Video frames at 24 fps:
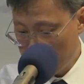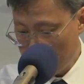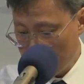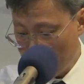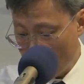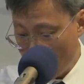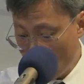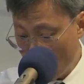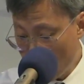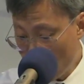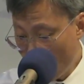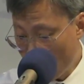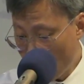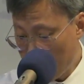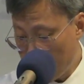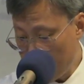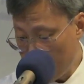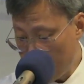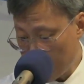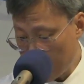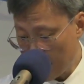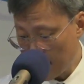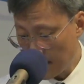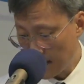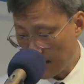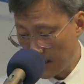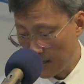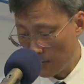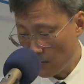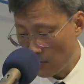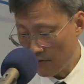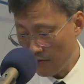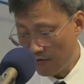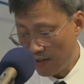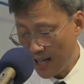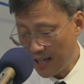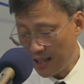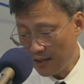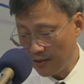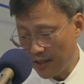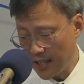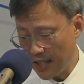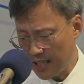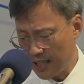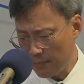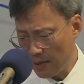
Now, one more thing, one final thing